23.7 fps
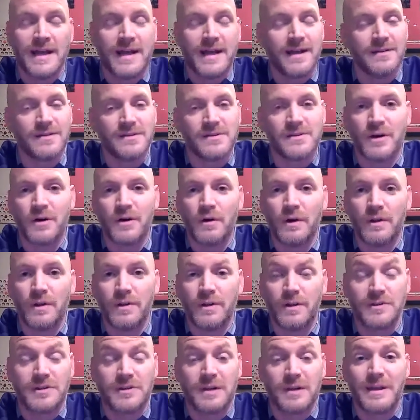And so
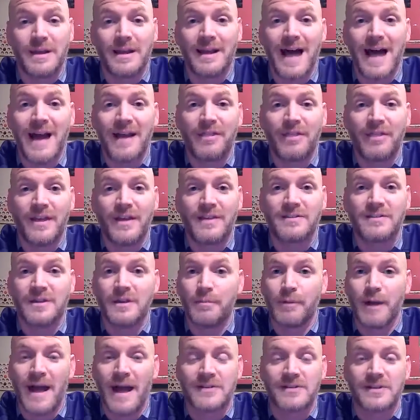there's going to be a lot of things that
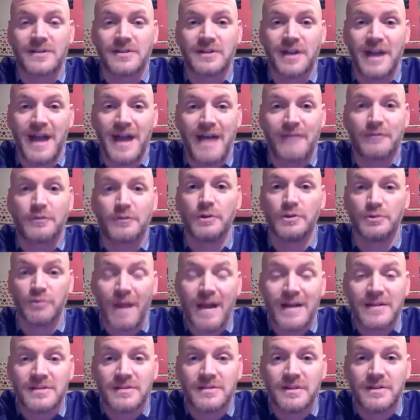Nebraska is going to have to
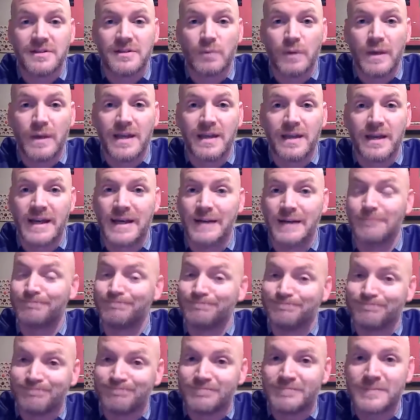address this week.
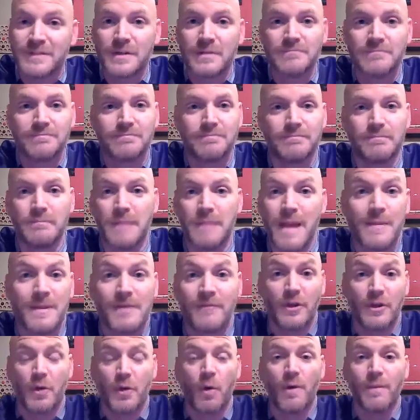Maybe
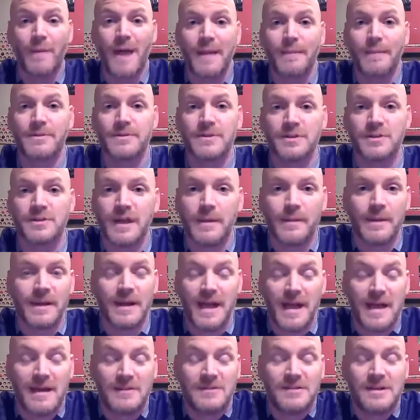even the quarterback position. I mean,
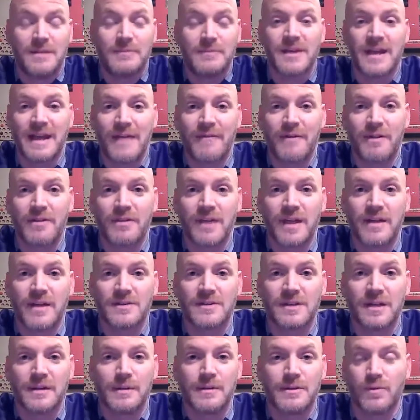it seems like everything
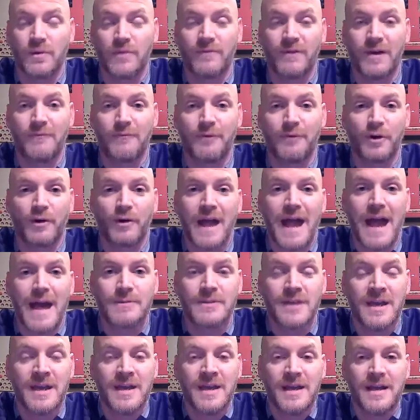is going to be sort of up for
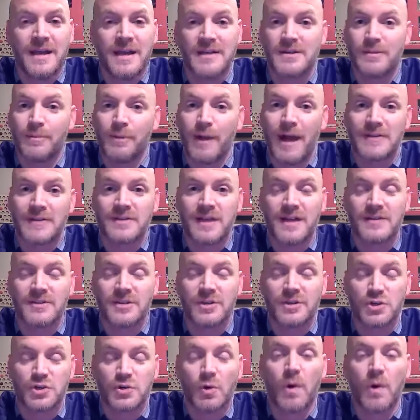grabs as Nebraska has
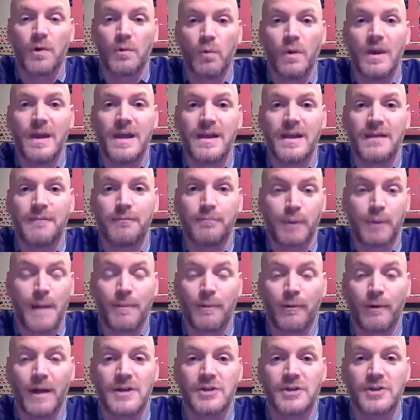a short week in
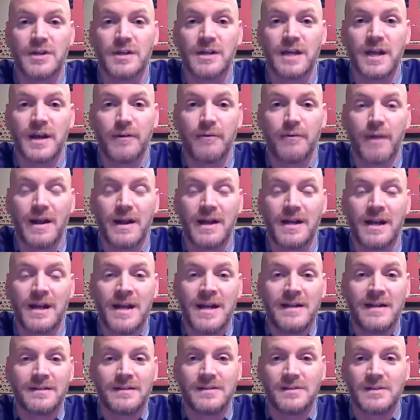preparation, getting ready
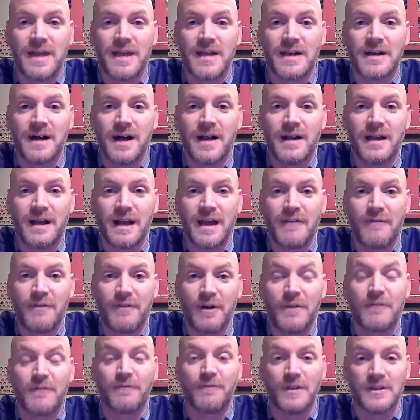to take on a
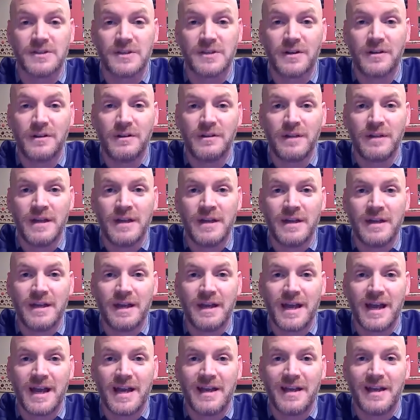very physical
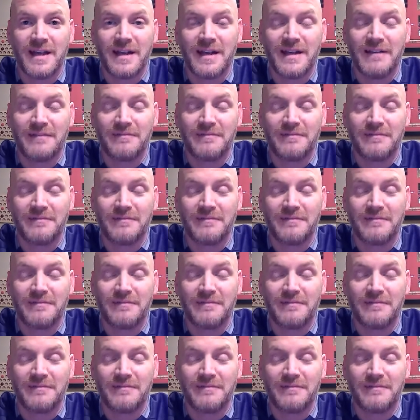and